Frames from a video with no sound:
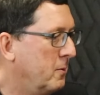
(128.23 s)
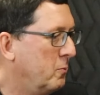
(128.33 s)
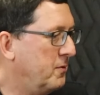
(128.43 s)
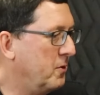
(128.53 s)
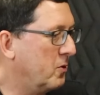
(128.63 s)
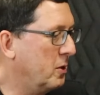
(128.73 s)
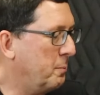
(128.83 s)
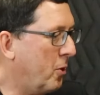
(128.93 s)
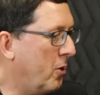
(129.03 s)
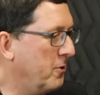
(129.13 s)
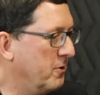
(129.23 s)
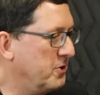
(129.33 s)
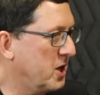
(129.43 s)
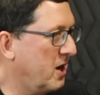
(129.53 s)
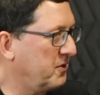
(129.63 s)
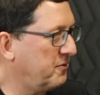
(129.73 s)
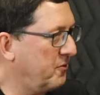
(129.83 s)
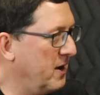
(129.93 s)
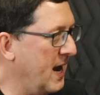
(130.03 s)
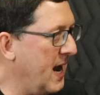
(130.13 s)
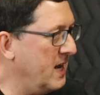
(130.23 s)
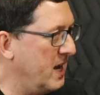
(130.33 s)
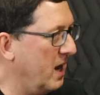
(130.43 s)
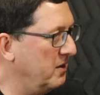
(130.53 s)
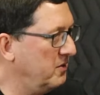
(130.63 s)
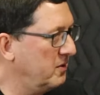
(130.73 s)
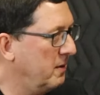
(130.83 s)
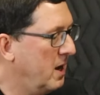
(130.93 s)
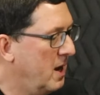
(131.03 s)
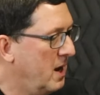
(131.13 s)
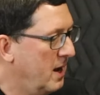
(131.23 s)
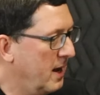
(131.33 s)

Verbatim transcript: with your good partner Joss Fernandez. Yes.